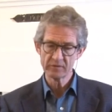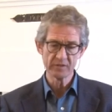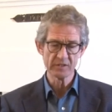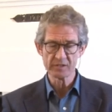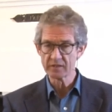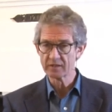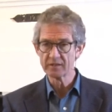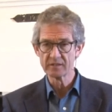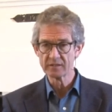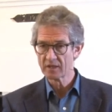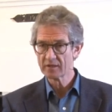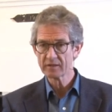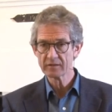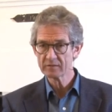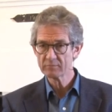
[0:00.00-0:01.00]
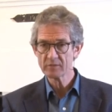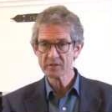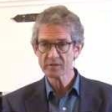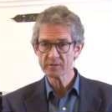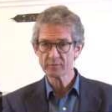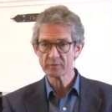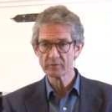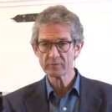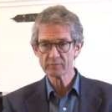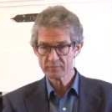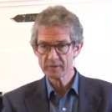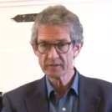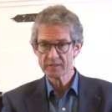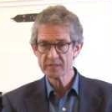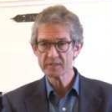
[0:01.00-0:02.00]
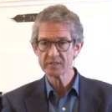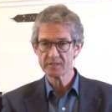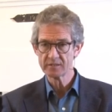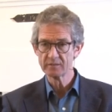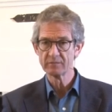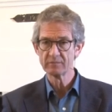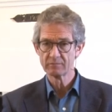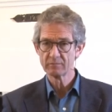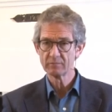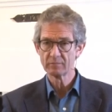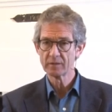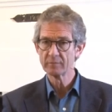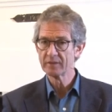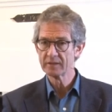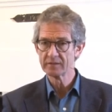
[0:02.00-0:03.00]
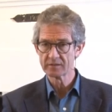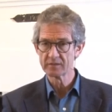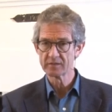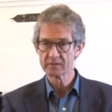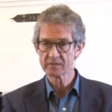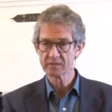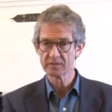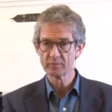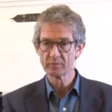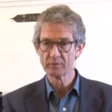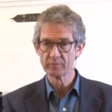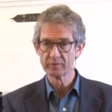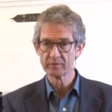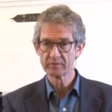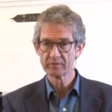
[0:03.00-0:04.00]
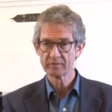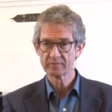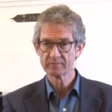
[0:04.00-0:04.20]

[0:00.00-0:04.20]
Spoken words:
teaching in other master programs, but this is my main task at the moment.